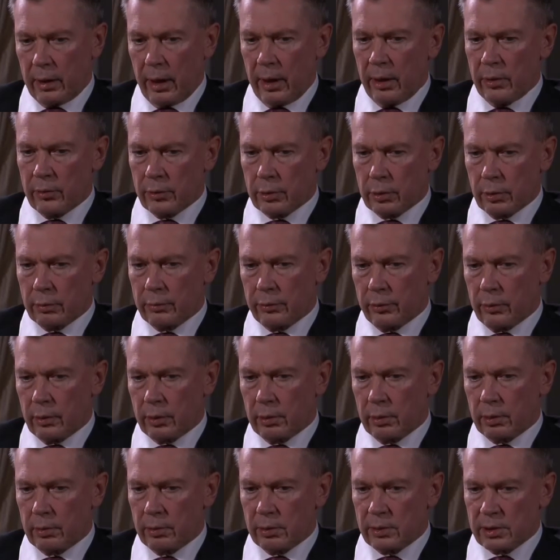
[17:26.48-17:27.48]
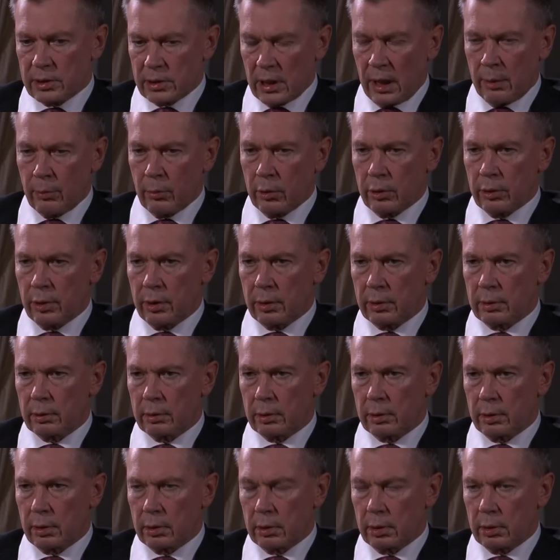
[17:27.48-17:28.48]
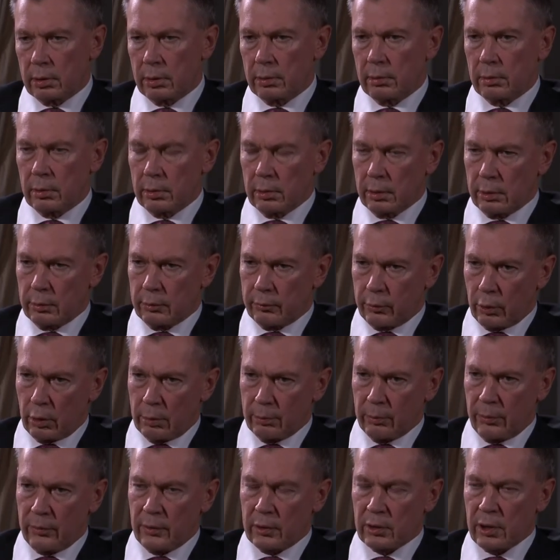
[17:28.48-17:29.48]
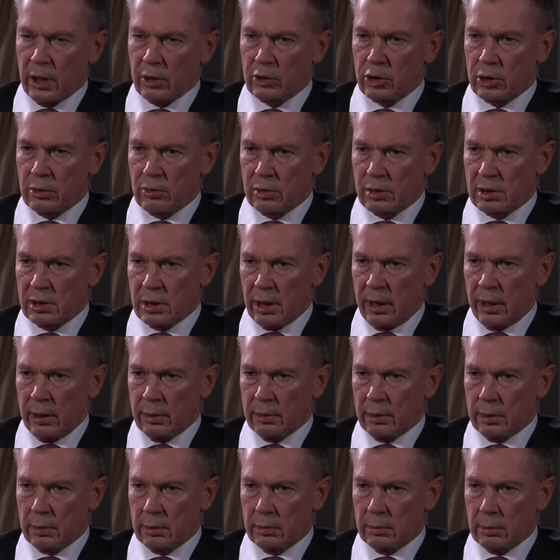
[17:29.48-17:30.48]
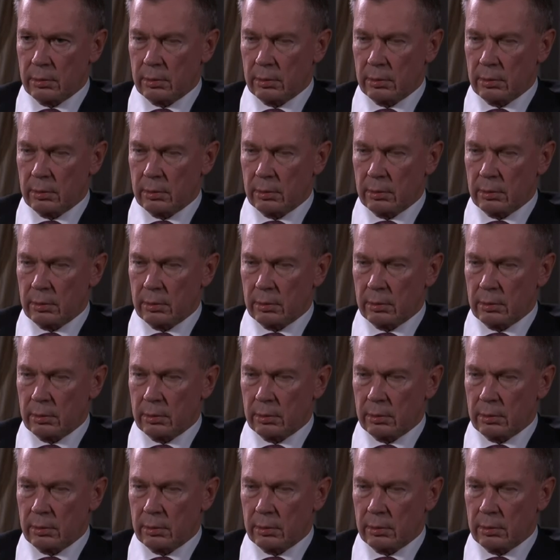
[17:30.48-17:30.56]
case of somebody from the Russian side,